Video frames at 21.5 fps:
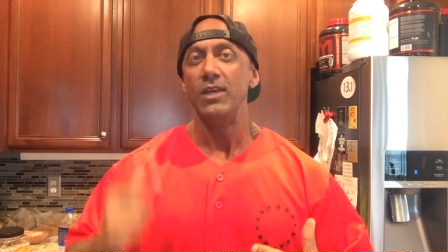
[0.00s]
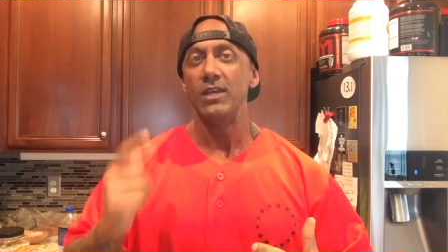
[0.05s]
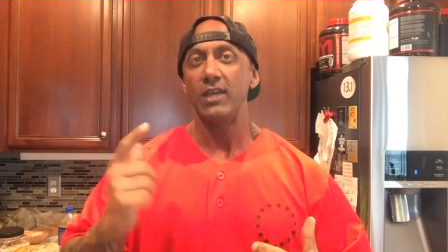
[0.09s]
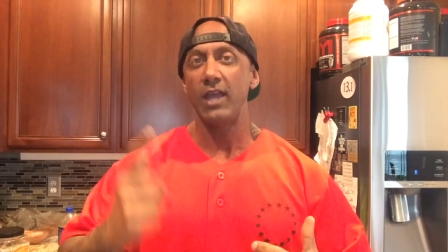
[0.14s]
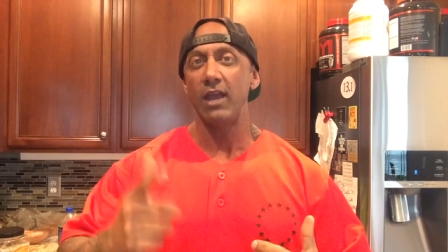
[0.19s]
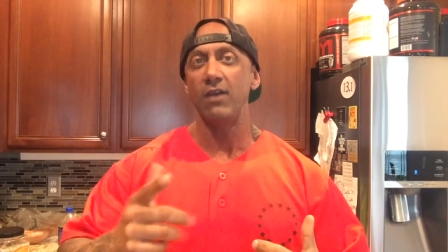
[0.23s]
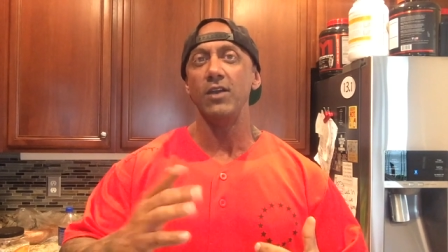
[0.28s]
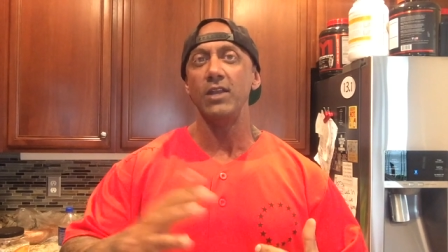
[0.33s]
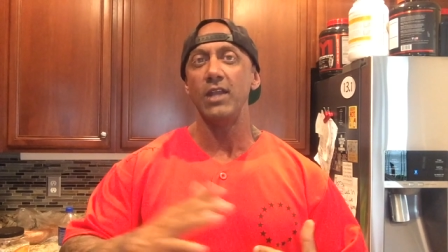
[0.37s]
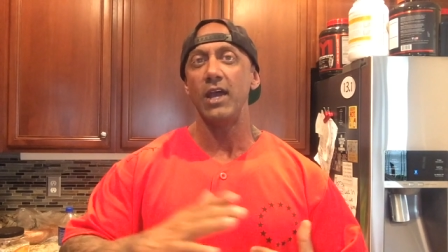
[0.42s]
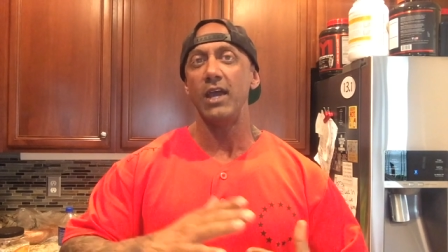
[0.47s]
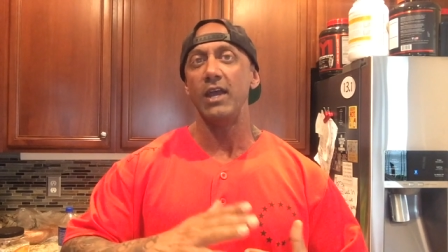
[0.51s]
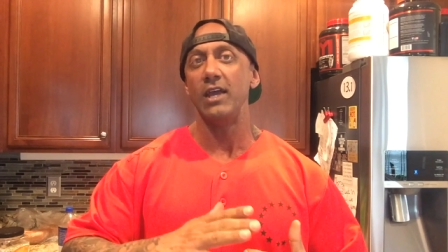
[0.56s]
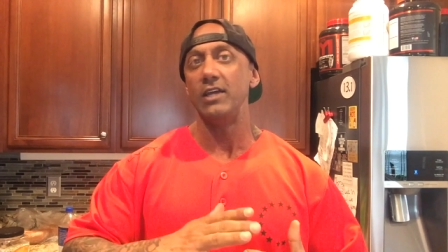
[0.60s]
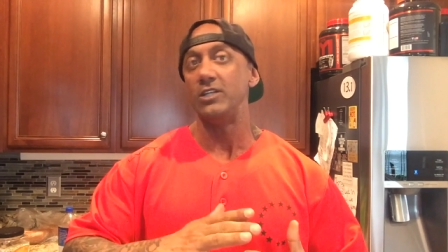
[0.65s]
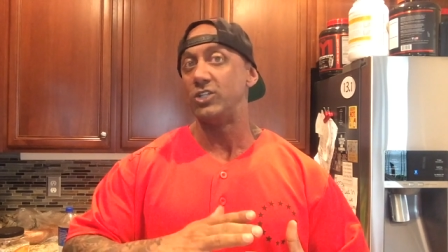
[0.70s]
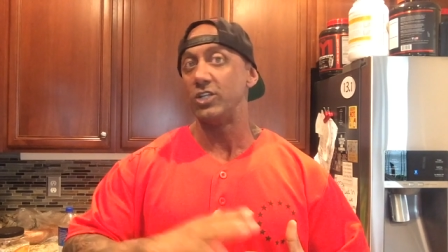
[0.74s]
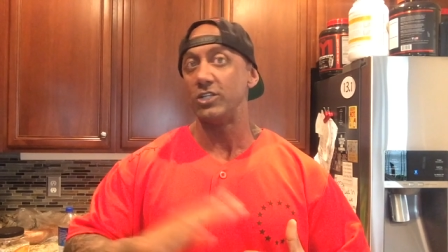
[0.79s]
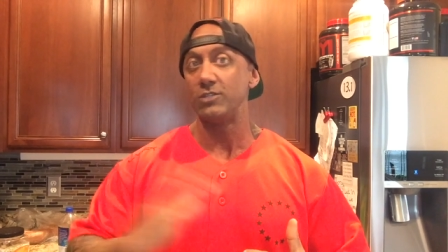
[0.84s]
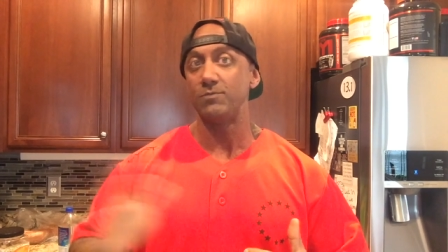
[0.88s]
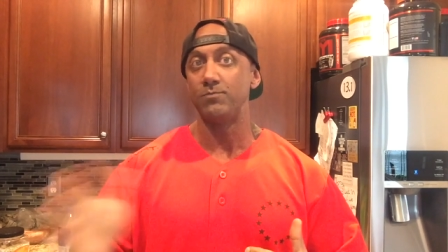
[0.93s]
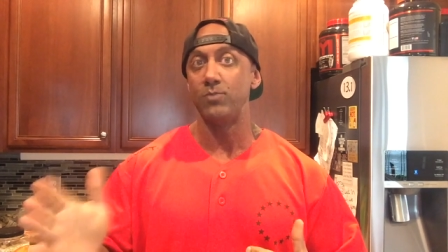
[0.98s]
Carrie and I
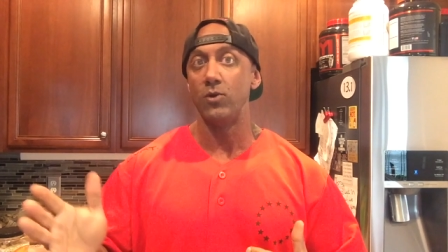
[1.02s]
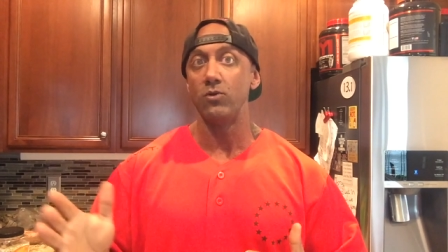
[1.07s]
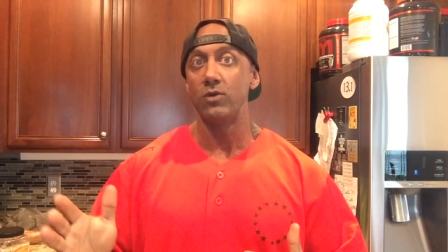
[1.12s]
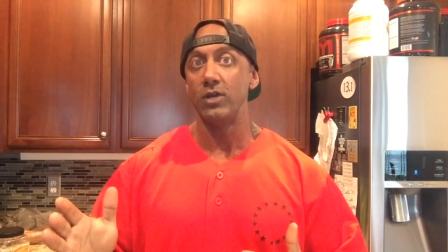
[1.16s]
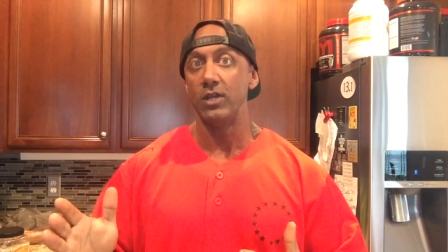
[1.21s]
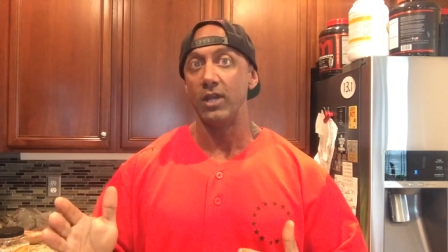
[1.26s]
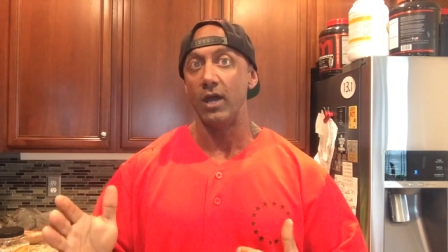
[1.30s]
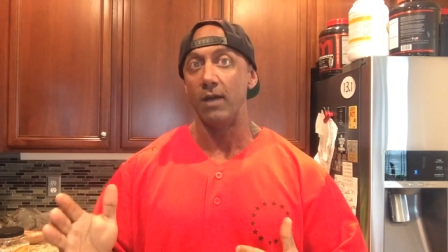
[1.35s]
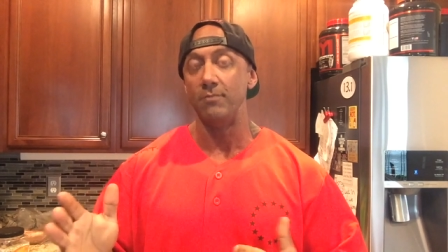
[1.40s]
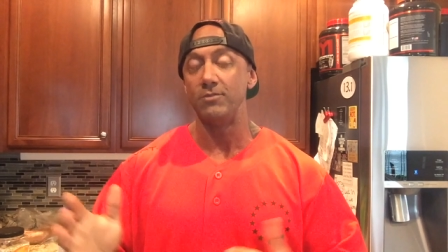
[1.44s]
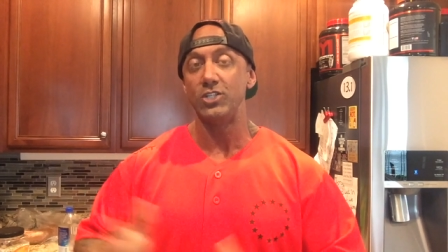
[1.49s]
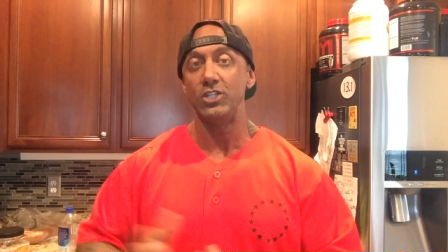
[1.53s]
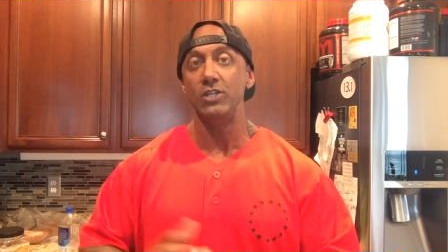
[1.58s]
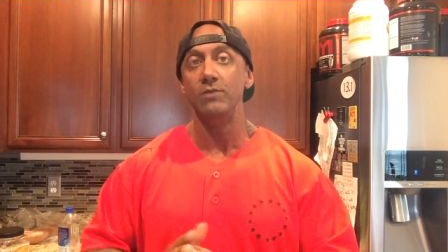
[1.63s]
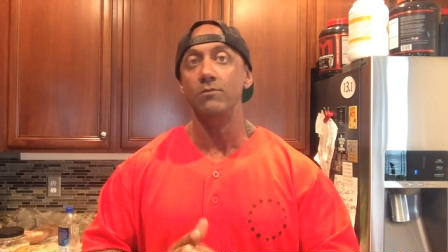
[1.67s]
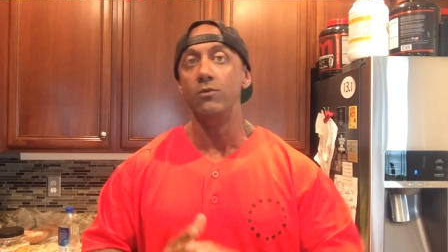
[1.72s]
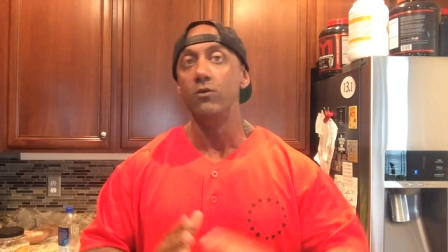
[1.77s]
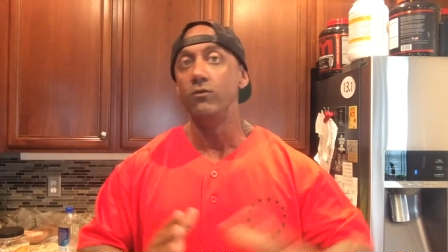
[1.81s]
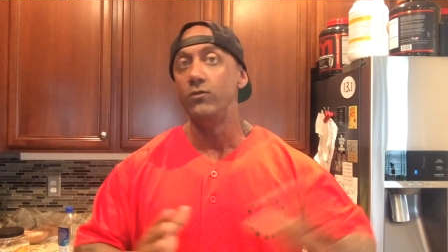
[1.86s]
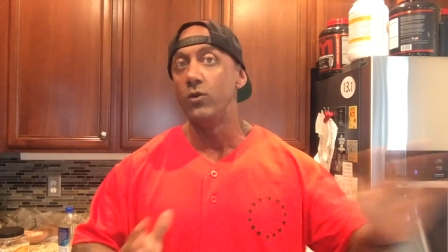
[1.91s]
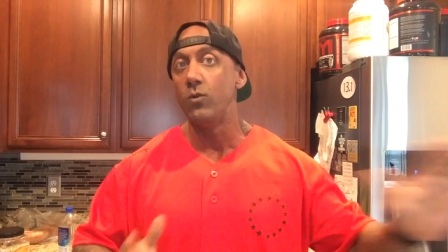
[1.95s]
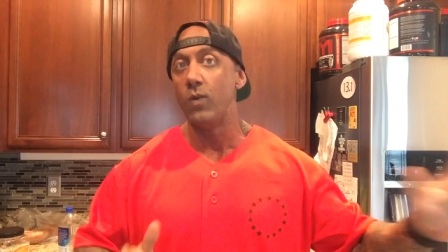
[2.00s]
had just broken up. She
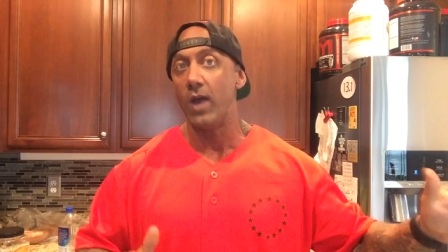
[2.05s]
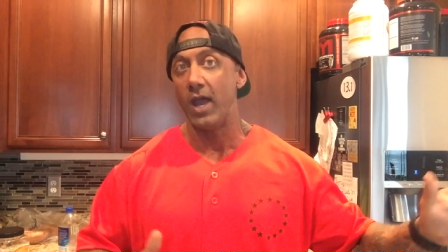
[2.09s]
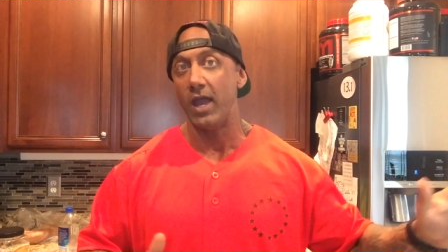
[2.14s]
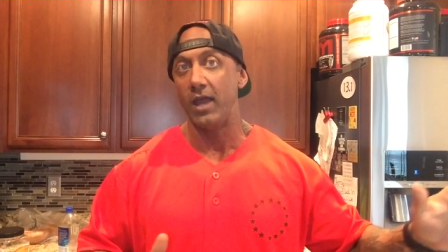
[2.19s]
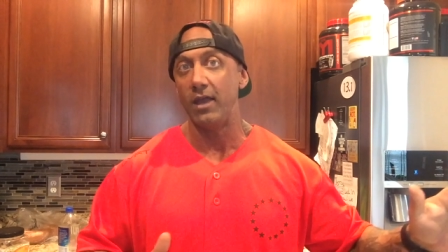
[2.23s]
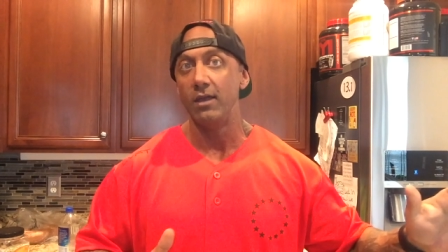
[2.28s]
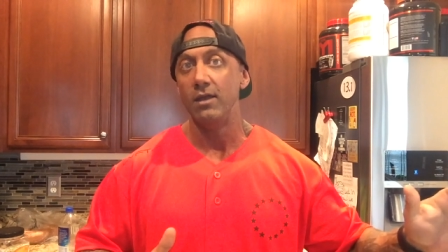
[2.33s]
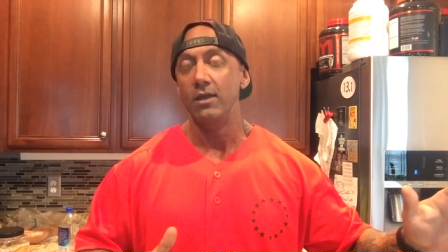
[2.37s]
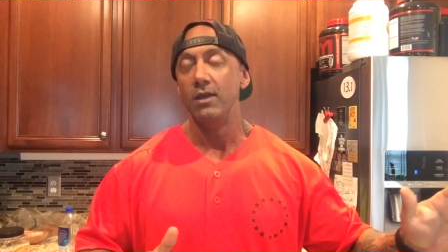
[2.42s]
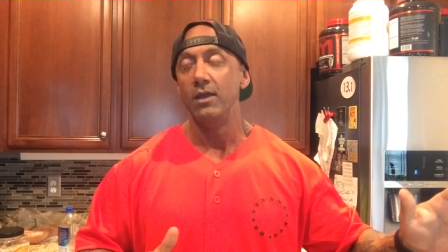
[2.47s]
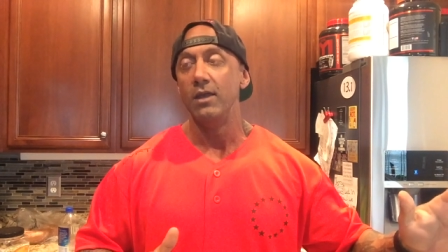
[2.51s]
moved away.